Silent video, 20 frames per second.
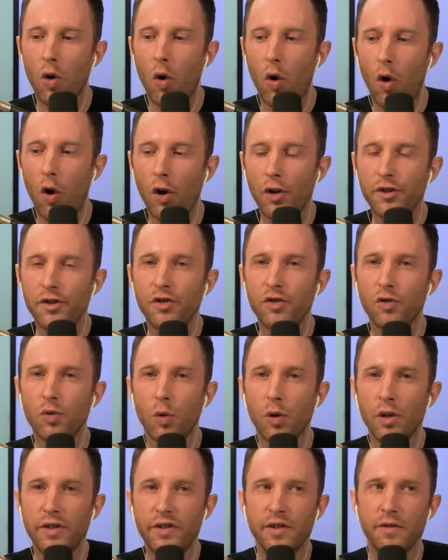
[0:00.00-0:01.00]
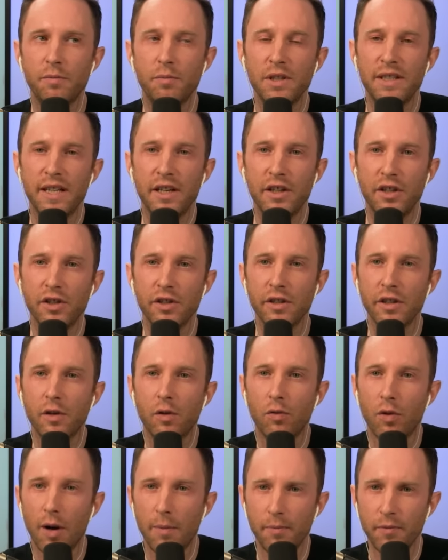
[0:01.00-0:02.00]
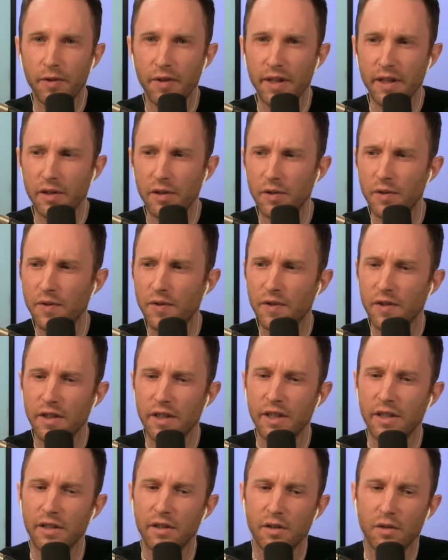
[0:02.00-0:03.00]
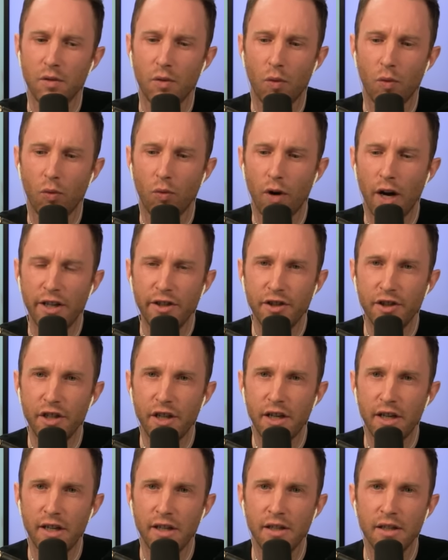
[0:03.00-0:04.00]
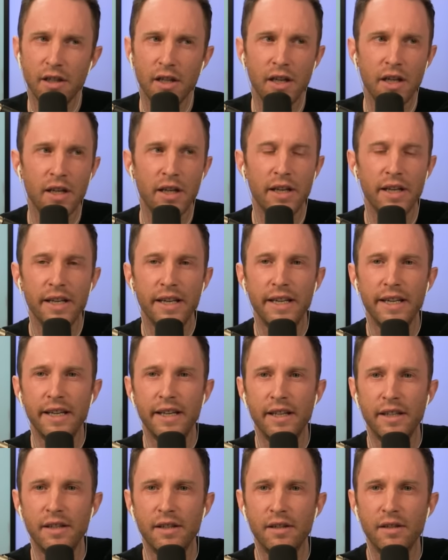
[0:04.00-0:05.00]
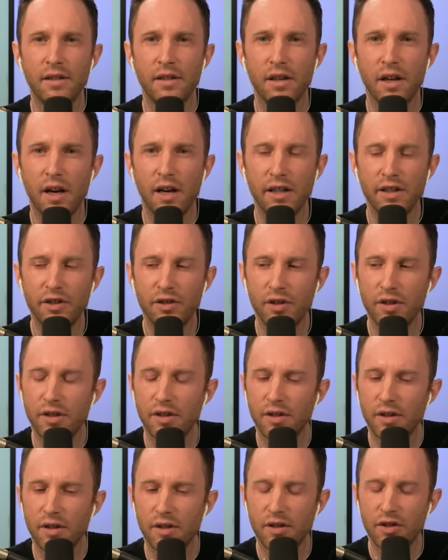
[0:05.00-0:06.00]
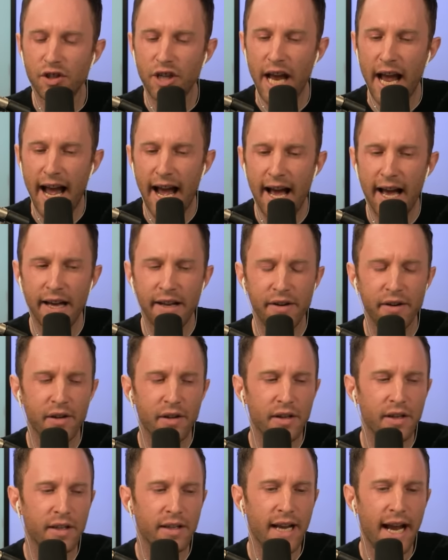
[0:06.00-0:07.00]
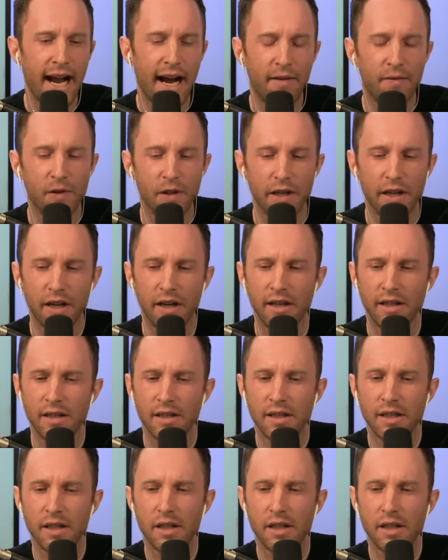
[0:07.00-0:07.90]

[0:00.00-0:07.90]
all sorts of potentially corrupt deals in Russia, in uh, Chad, in Africa.